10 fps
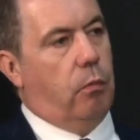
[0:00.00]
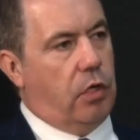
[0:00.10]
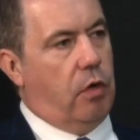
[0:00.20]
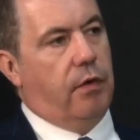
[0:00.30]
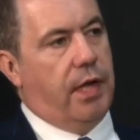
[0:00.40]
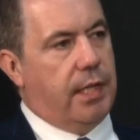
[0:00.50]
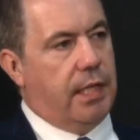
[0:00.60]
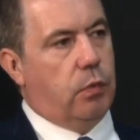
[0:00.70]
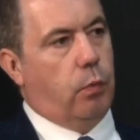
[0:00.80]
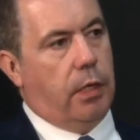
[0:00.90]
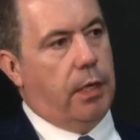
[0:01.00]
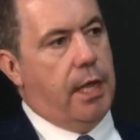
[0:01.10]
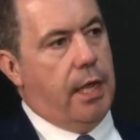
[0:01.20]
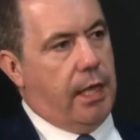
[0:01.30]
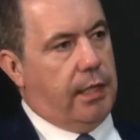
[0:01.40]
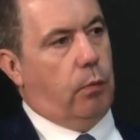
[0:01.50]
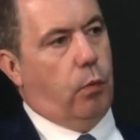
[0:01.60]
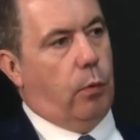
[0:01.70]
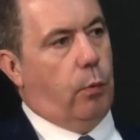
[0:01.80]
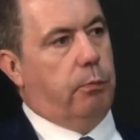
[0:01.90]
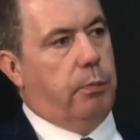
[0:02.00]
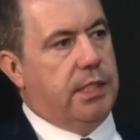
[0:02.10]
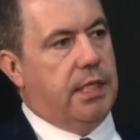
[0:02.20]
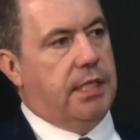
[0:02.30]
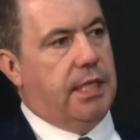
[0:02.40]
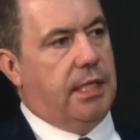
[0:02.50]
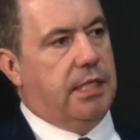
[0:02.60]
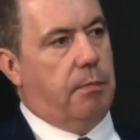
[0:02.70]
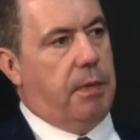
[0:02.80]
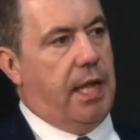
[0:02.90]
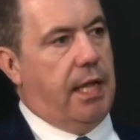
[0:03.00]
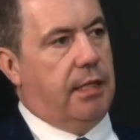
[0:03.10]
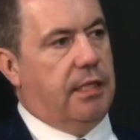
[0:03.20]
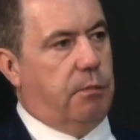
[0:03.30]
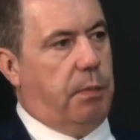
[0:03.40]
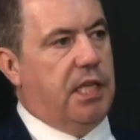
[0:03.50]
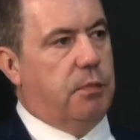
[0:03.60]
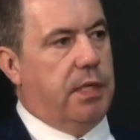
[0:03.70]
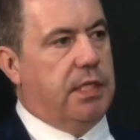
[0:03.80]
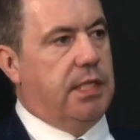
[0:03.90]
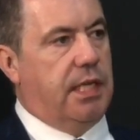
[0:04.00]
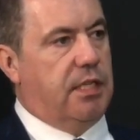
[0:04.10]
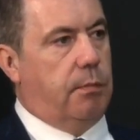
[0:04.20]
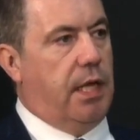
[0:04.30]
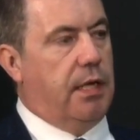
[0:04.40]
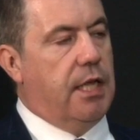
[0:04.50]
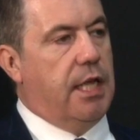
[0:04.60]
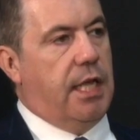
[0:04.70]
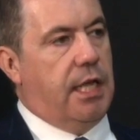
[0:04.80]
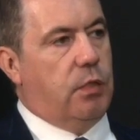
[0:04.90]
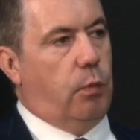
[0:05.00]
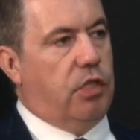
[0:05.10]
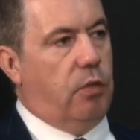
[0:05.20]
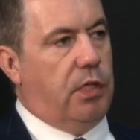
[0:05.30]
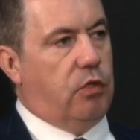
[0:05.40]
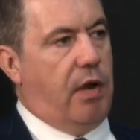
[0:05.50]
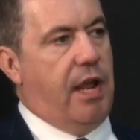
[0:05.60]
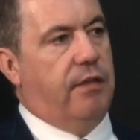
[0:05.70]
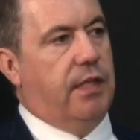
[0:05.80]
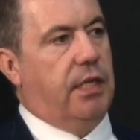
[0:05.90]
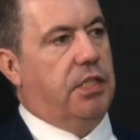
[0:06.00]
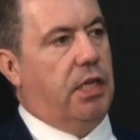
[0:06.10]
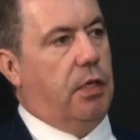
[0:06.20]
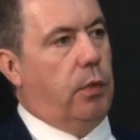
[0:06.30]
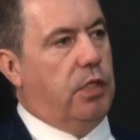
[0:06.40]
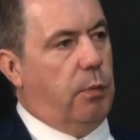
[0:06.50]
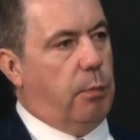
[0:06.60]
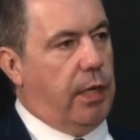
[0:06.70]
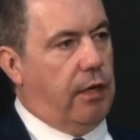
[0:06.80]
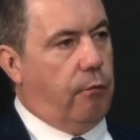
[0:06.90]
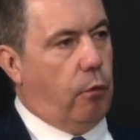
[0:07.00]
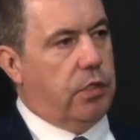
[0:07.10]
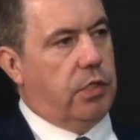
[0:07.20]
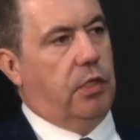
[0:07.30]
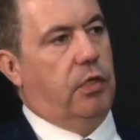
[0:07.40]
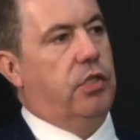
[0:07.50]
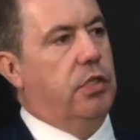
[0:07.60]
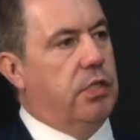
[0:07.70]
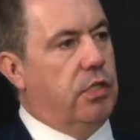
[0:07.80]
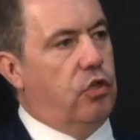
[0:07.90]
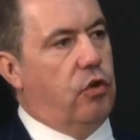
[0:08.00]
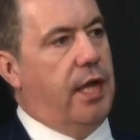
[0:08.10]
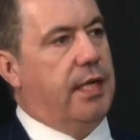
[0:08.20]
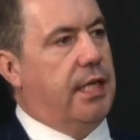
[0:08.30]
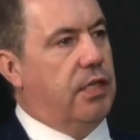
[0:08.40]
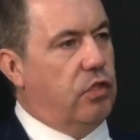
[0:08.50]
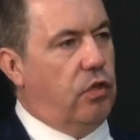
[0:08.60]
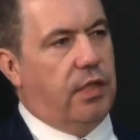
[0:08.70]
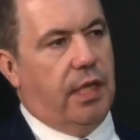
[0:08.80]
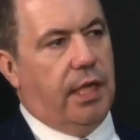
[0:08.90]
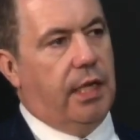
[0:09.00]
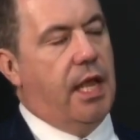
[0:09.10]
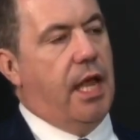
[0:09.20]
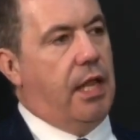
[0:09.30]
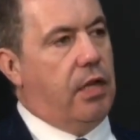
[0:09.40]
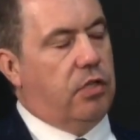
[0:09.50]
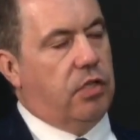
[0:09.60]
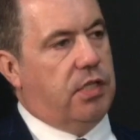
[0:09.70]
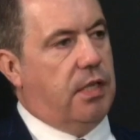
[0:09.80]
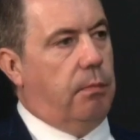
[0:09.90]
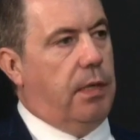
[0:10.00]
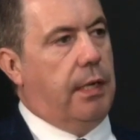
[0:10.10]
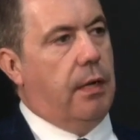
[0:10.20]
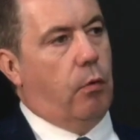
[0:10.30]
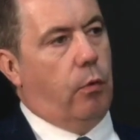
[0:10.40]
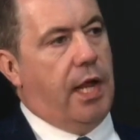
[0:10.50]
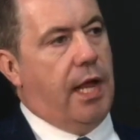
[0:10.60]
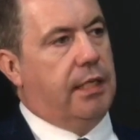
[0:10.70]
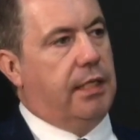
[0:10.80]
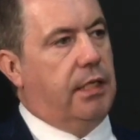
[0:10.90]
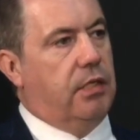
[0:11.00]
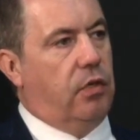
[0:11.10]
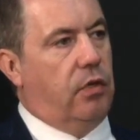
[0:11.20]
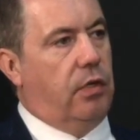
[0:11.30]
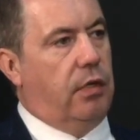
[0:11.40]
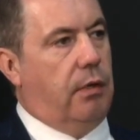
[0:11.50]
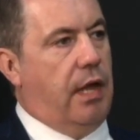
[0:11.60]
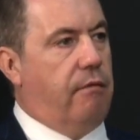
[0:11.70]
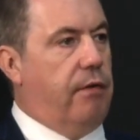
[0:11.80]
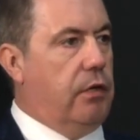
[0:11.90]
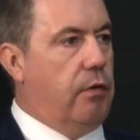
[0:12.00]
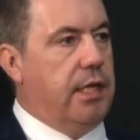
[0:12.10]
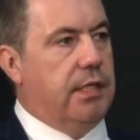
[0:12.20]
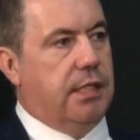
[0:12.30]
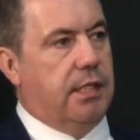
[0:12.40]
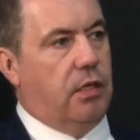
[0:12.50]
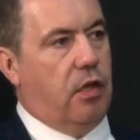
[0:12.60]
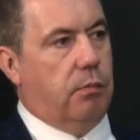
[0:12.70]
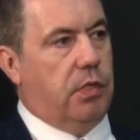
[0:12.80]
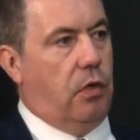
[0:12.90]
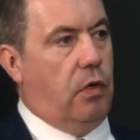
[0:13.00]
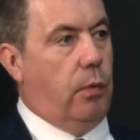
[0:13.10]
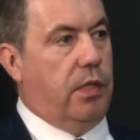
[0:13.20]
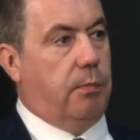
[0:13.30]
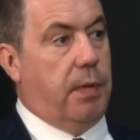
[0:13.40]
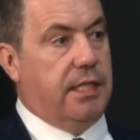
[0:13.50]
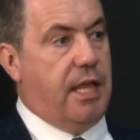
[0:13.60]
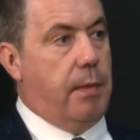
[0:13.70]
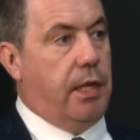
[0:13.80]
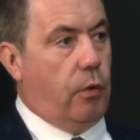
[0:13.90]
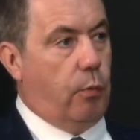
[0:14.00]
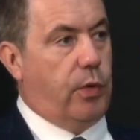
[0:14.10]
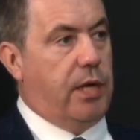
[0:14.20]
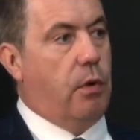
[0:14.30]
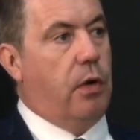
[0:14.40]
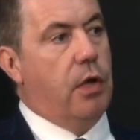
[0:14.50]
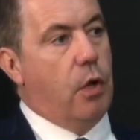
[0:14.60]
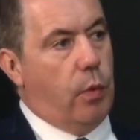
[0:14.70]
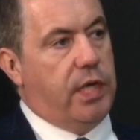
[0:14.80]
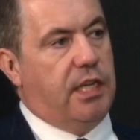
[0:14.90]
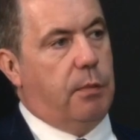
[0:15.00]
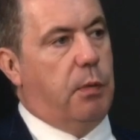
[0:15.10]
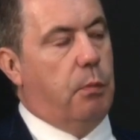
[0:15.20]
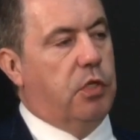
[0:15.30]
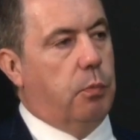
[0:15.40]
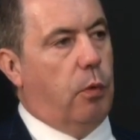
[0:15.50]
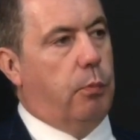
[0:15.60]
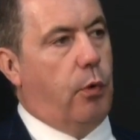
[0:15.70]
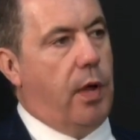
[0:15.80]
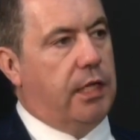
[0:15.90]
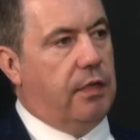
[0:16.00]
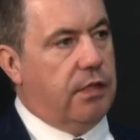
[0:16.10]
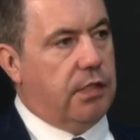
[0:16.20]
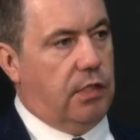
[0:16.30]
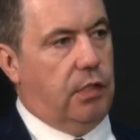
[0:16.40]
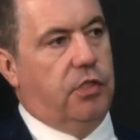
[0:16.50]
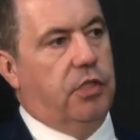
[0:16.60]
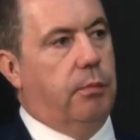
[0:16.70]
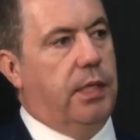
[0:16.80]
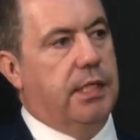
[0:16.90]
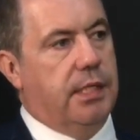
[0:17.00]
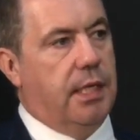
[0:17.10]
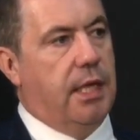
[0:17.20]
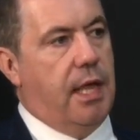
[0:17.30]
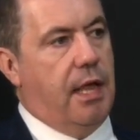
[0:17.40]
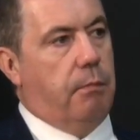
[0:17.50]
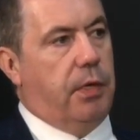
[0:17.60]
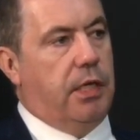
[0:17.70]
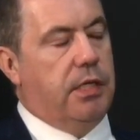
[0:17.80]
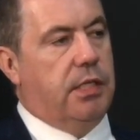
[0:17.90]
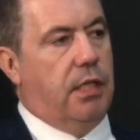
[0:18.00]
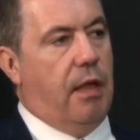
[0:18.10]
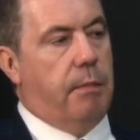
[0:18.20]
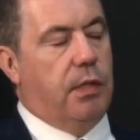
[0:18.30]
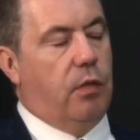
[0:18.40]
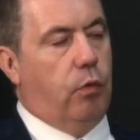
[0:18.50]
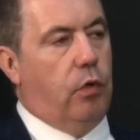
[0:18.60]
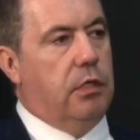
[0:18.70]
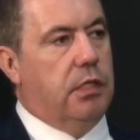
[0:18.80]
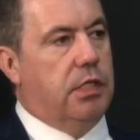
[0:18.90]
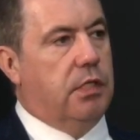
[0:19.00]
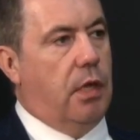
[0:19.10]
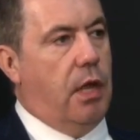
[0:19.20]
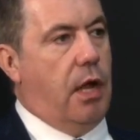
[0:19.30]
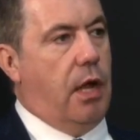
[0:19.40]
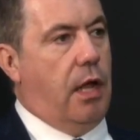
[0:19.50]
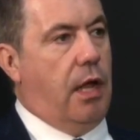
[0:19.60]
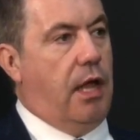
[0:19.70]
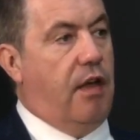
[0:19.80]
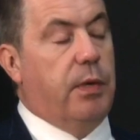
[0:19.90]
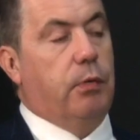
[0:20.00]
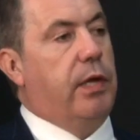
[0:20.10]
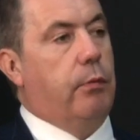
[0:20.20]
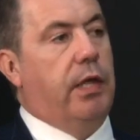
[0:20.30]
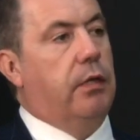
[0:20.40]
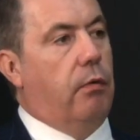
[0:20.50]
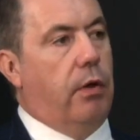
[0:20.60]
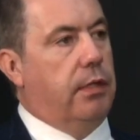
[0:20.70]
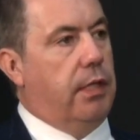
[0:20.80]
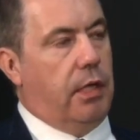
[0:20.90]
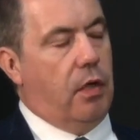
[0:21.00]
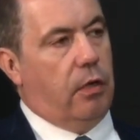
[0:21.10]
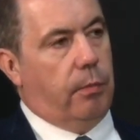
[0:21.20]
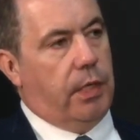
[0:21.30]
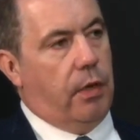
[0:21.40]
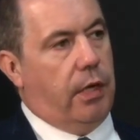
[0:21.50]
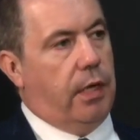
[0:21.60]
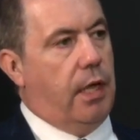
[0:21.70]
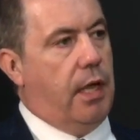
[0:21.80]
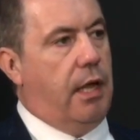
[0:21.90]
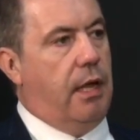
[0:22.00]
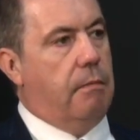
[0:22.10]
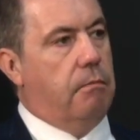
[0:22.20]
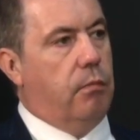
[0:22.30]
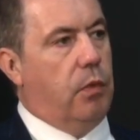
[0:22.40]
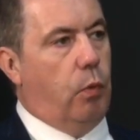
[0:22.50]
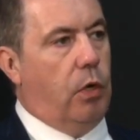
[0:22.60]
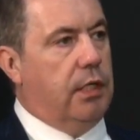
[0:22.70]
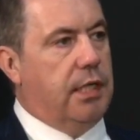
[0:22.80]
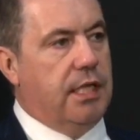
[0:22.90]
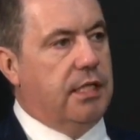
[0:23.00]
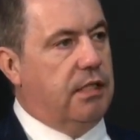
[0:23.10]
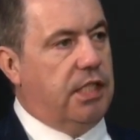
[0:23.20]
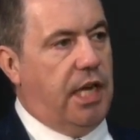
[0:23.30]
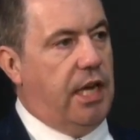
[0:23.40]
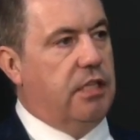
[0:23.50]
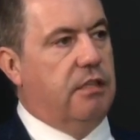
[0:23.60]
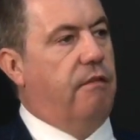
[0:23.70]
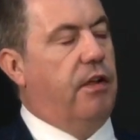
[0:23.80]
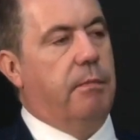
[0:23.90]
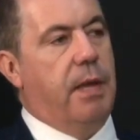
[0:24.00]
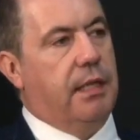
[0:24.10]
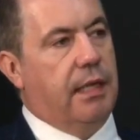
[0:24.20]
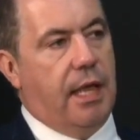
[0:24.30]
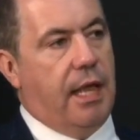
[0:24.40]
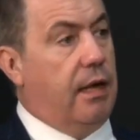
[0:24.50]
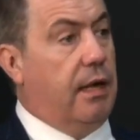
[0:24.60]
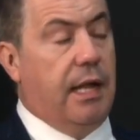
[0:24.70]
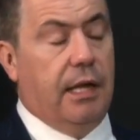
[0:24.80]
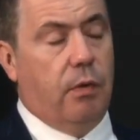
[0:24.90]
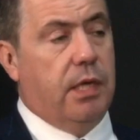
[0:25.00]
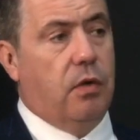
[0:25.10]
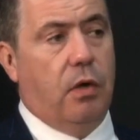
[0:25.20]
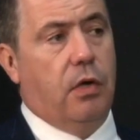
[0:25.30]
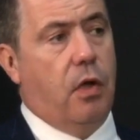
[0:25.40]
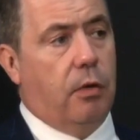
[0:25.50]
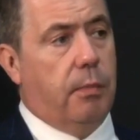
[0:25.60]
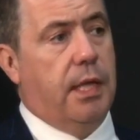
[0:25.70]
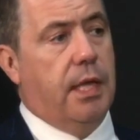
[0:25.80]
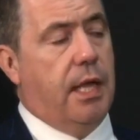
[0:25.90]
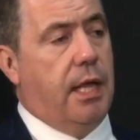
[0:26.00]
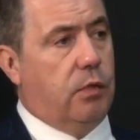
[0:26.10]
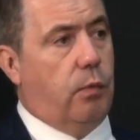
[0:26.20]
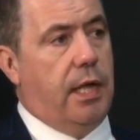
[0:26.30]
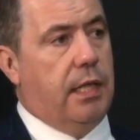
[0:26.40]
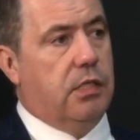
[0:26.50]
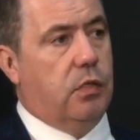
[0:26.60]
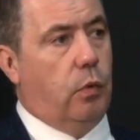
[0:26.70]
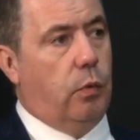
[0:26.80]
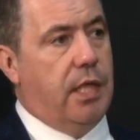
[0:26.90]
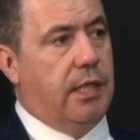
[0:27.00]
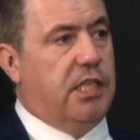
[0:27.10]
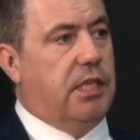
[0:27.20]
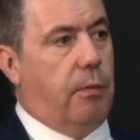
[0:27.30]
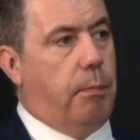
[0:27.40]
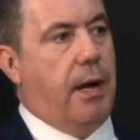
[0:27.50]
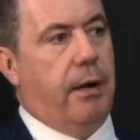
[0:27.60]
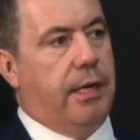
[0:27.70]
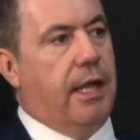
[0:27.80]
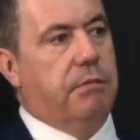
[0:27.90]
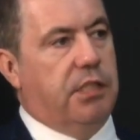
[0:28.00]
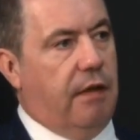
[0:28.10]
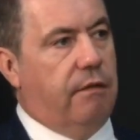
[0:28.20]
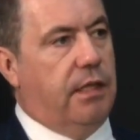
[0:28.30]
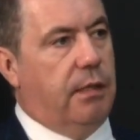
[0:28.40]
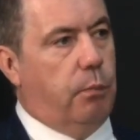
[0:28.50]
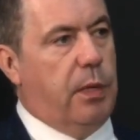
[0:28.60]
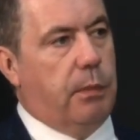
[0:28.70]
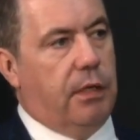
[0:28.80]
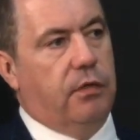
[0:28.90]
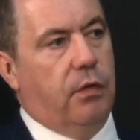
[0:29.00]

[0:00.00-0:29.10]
recovery? And that's where I think what business needs to be in, the space business needs to be in, is that we should be driving that agenda. We should be bringing forward solutions and new ideas and new thinking, and not just simply reacting to every crisis that comes along, whether it's a pandemic or pre-mark. We need to be much more proactive and solution-based, because the rules have been rewritten around the economy now. The world has changed fundamentally, and likewise our economy as well. So this sort of paradigm shift that people have